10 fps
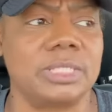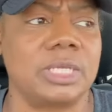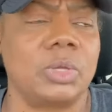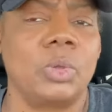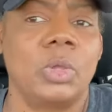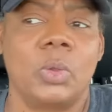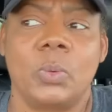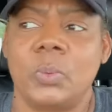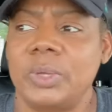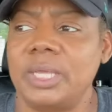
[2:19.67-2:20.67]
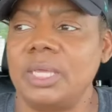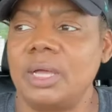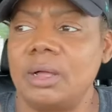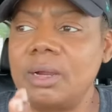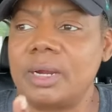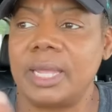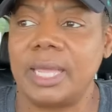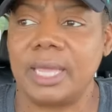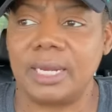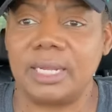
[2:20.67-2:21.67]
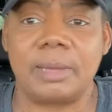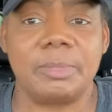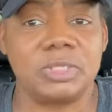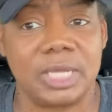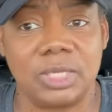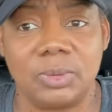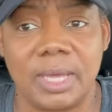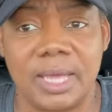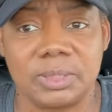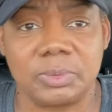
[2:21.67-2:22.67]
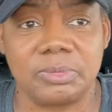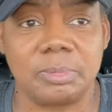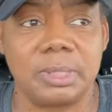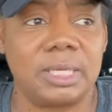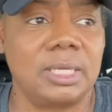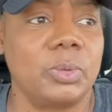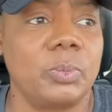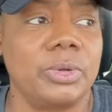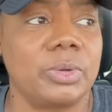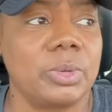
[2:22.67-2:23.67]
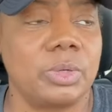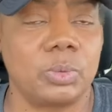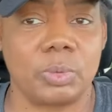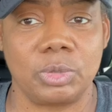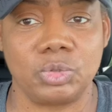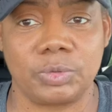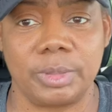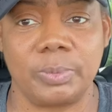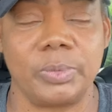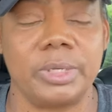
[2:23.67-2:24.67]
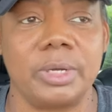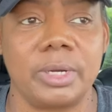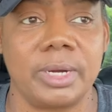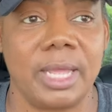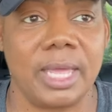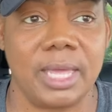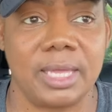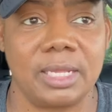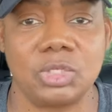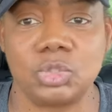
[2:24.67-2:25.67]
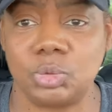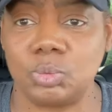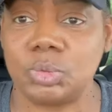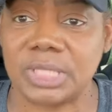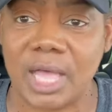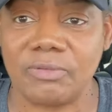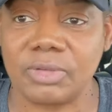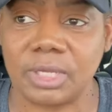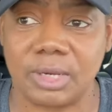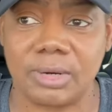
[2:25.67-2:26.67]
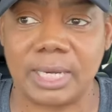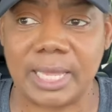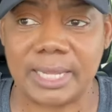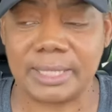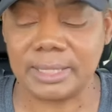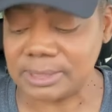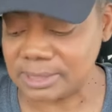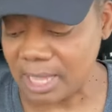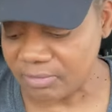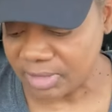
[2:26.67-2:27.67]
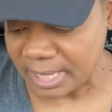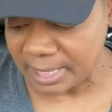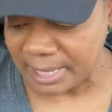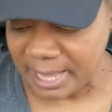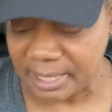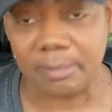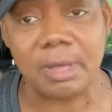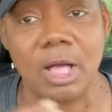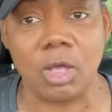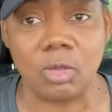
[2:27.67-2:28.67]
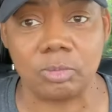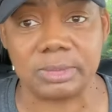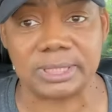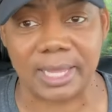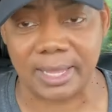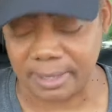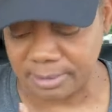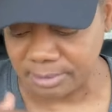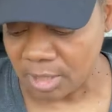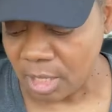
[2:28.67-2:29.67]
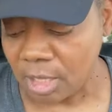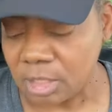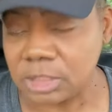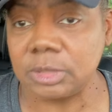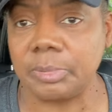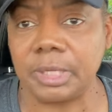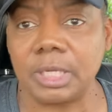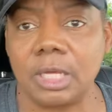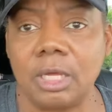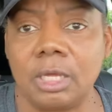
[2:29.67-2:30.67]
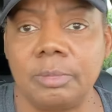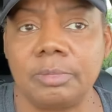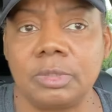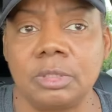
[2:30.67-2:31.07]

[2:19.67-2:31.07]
So we are headed, I'm gonna take you guys with me. We're going on a road trip. We are headed to South Carolina, South Kakalaki, my hometown, to pick up